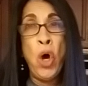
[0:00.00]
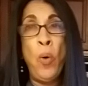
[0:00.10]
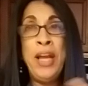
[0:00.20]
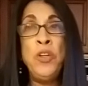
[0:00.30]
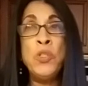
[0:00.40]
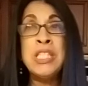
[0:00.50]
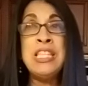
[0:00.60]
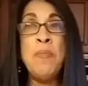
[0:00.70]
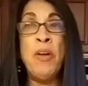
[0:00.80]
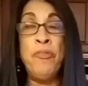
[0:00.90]
and you
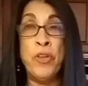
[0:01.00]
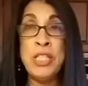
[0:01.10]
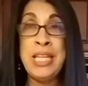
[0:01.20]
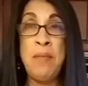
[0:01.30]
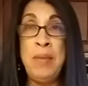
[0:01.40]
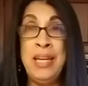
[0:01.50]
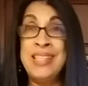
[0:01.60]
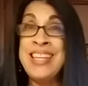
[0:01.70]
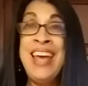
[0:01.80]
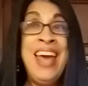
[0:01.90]
simmer for 10
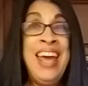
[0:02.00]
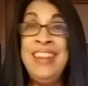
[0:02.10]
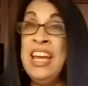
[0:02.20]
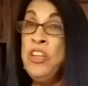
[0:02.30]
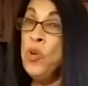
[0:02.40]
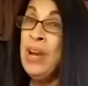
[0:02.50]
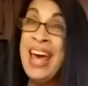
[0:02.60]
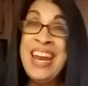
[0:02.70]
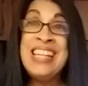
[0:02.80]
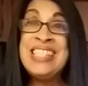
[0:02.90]
minutes. And then you
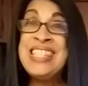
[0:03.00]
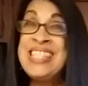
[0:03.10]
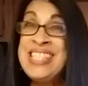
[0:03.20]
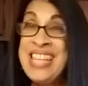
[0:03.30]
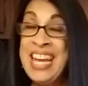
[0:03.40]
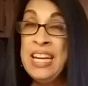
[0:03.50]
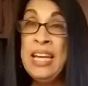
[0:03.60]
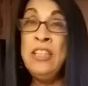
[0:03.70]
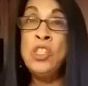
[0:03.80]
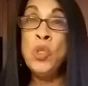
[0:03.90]
let it sit
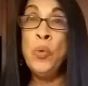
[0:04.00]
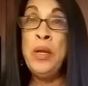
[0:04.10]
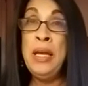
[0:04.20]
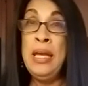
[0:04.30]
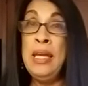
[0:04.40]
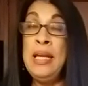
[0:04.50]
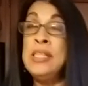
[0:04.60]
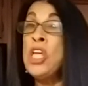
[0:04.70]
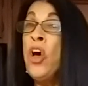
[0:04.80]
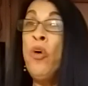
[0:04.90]
until it
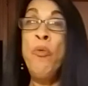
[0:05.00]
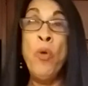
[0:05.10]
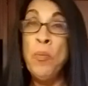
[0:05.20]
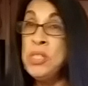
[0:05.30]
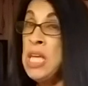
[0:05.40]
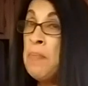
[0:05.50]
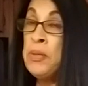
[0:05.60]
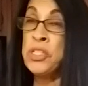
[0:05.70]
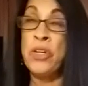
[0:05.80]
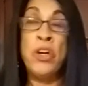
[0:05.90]
is room
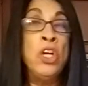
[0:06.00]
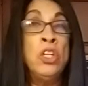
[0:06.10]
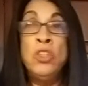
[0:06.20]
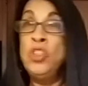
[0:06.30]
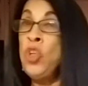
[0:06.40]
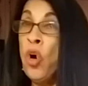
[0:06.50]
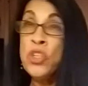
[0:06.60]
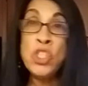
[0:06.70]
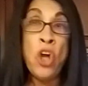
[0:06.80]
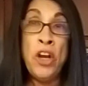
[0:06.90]
temperature.
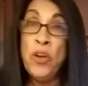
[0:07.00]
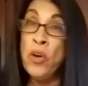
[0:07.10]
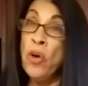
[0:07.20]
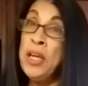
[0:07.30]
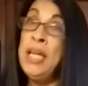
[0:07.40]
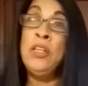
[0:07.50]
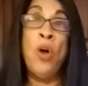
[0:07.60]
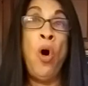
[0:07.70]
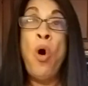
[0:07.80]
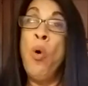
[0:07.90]
Don't start your
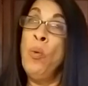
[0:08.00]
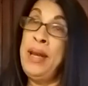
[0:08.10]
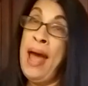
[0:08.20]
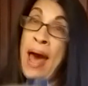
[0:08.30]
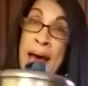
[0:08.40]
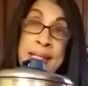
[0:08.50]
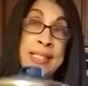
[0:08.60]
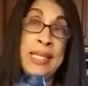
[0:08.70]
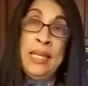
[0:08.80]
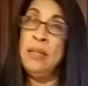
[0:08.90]
Coquito with a
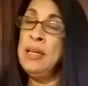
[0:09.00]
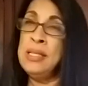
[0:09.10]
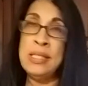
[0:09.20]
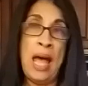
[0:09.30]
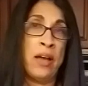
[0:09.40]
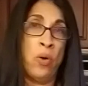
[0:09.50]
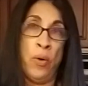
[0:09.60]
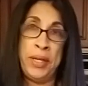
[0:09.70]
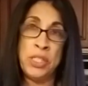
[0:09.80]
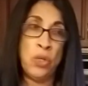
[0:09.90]
hot tea. It's not
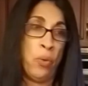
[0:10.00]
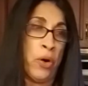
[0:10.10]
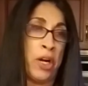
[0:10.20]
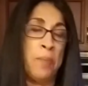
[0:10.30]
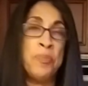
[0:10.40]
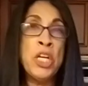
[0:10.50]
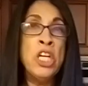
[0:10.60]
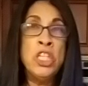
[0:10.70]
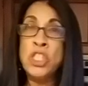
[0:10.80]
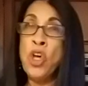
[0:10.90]
going to work.
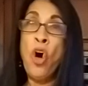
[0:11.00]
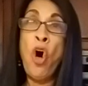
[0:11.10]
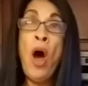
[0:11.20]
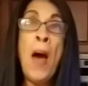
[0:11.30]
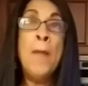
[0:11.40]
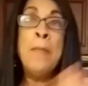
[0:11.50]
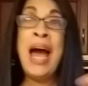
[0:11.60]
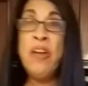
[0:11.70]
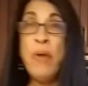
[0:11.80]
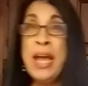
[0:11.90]
So
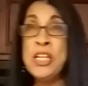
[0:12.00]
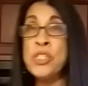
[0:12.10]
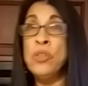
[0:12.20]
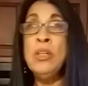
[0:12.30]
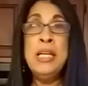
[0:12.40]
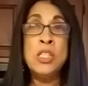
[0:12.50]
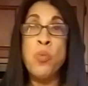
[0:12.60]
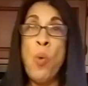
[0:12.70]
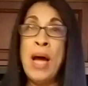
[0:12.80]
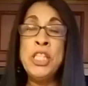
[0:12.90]
my ratio is
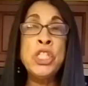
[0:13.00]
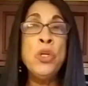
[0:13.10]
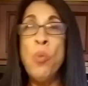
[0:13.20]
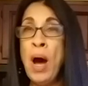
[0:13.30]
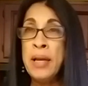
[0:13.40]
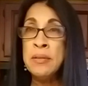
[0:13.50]
1 to 1.